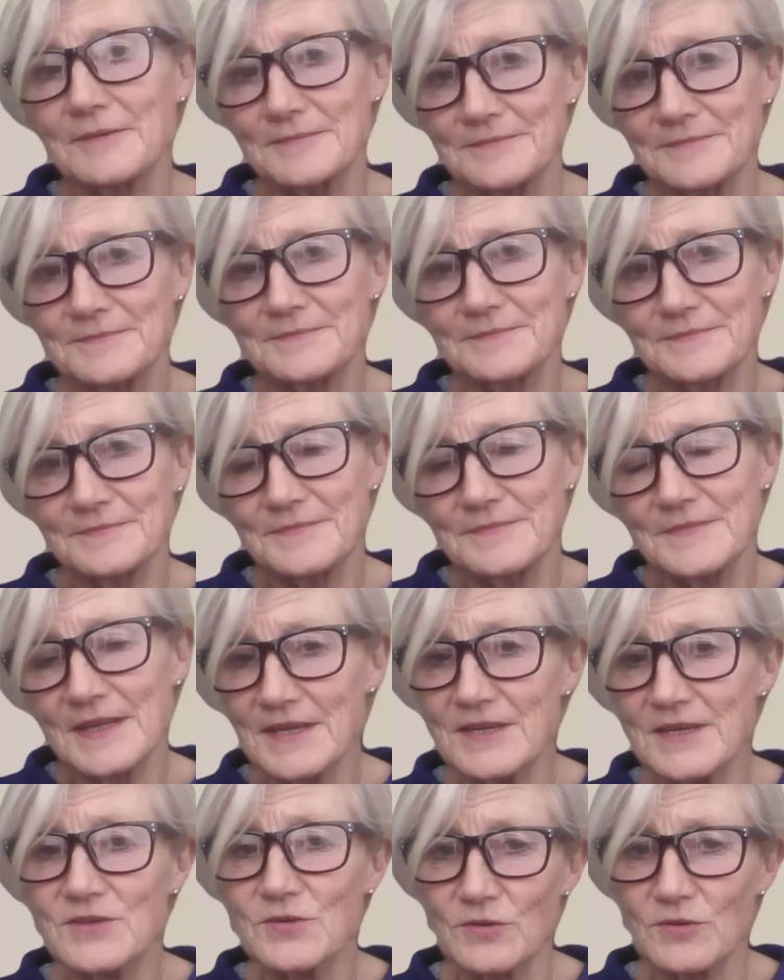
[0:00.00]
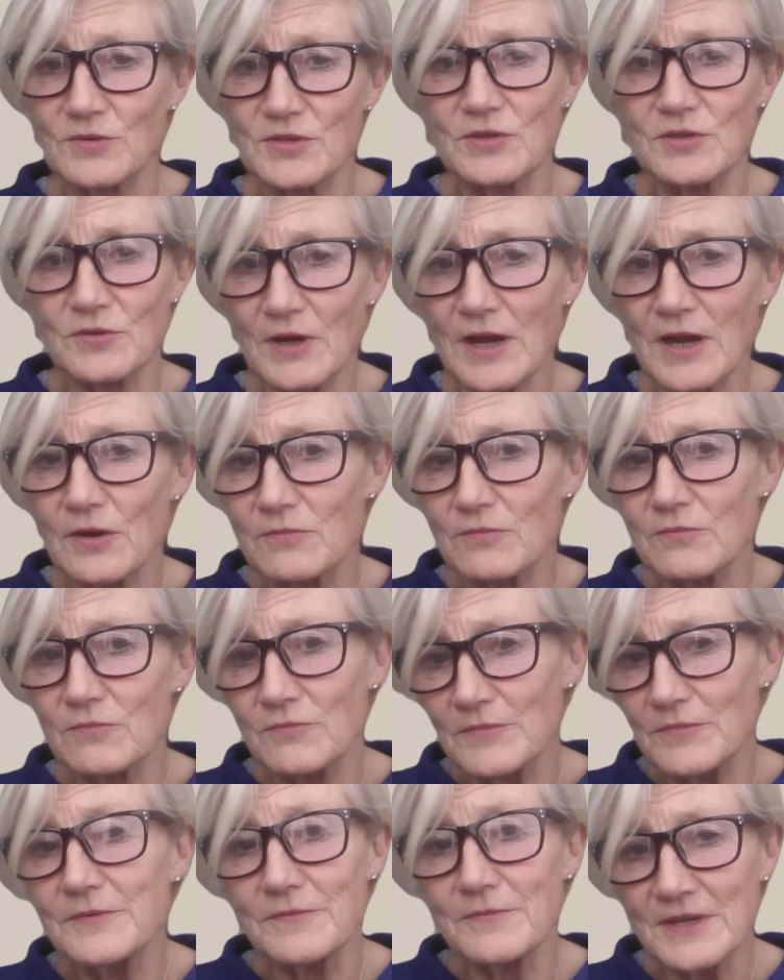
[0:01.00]
Yeah. That is also
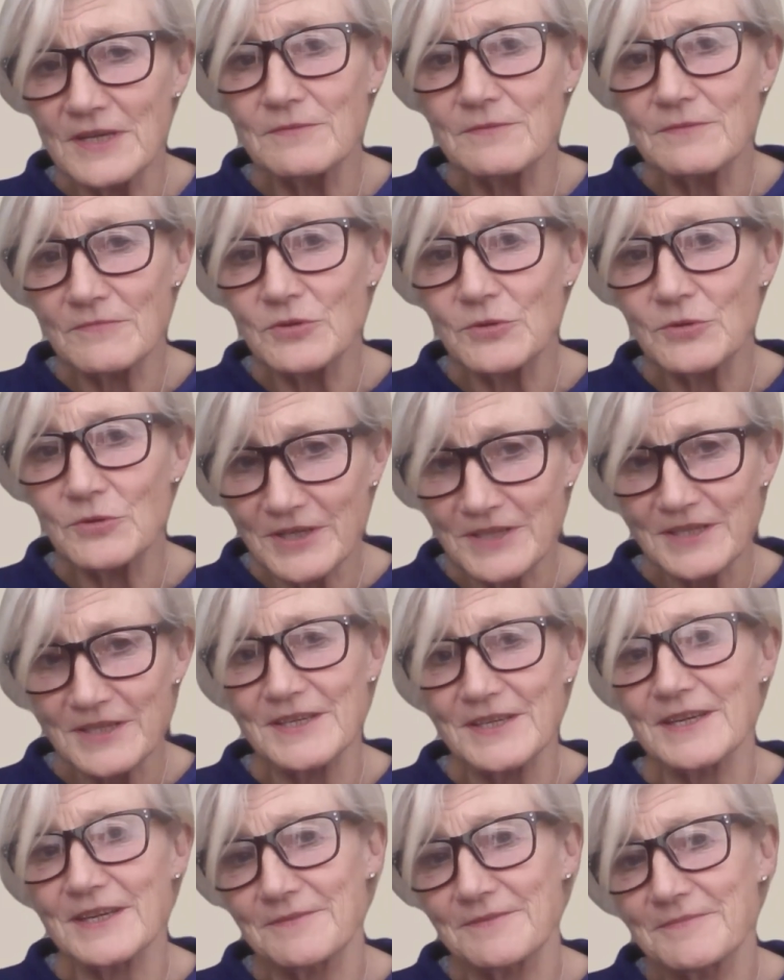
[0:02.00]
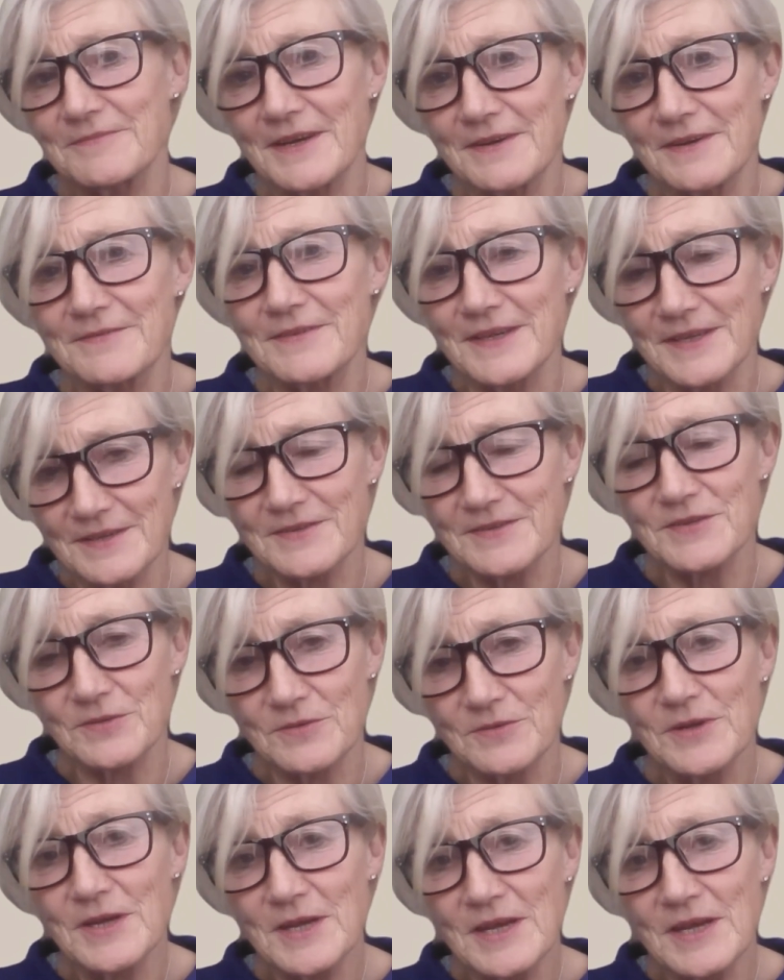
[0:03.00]
how we look at it here, I think.
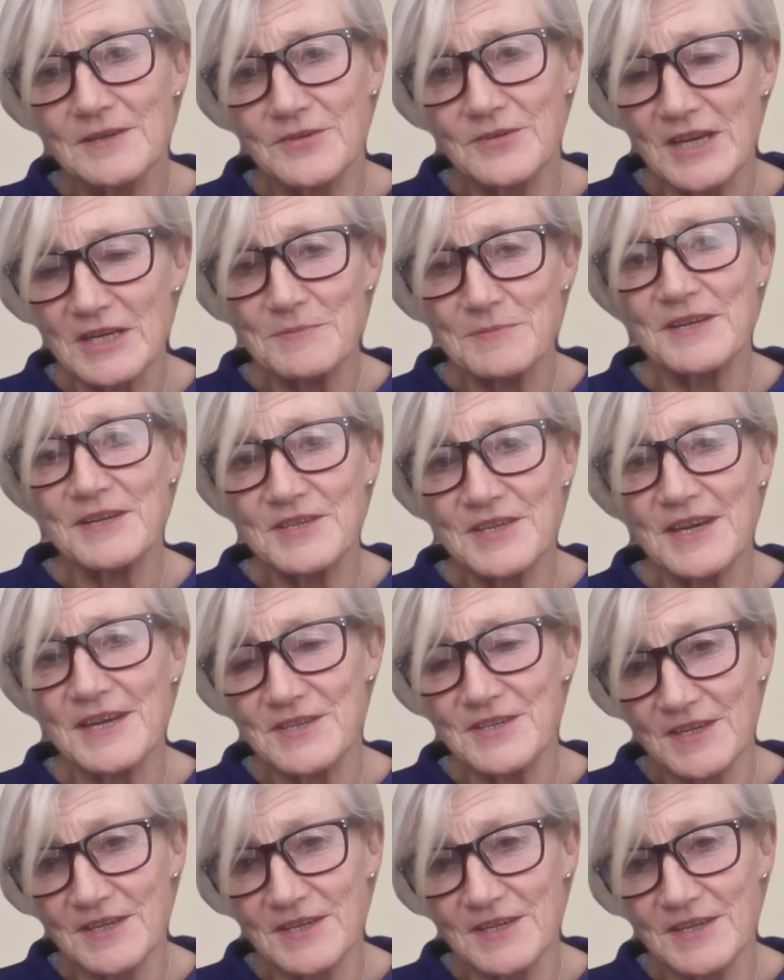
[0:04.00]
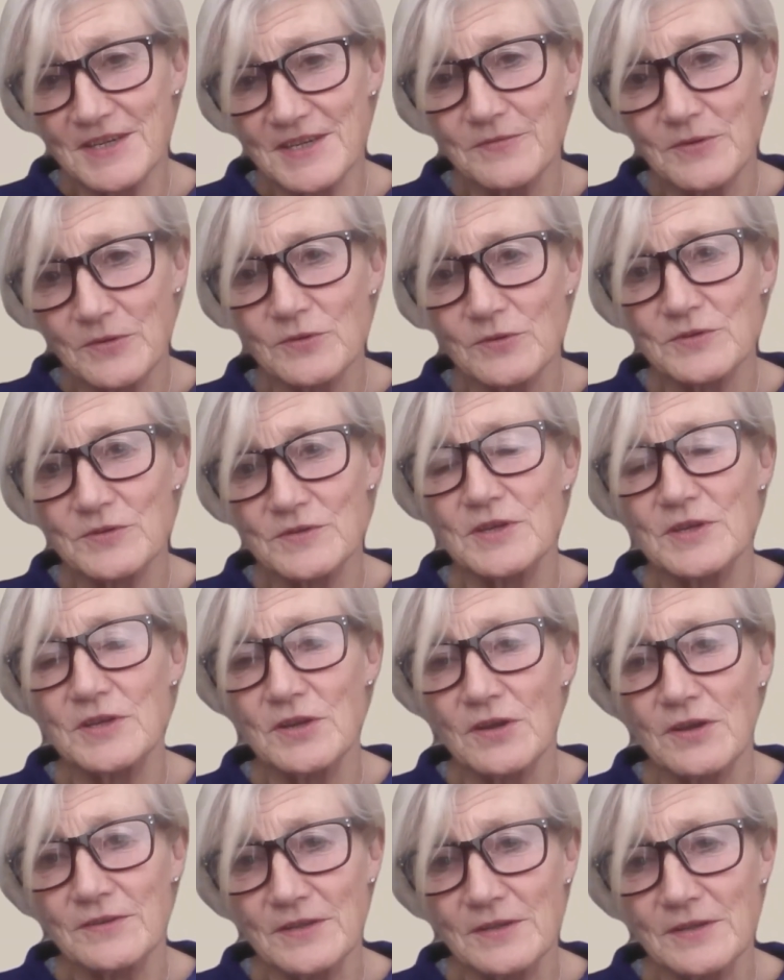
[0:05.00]
So transplantation, and of course
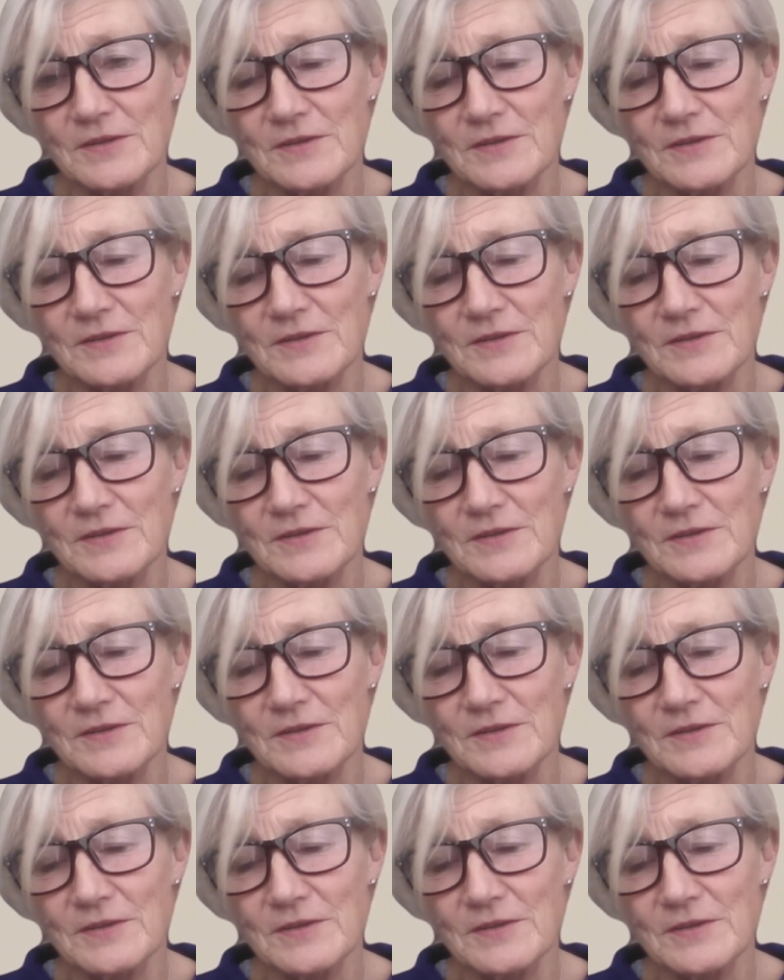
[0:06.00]
the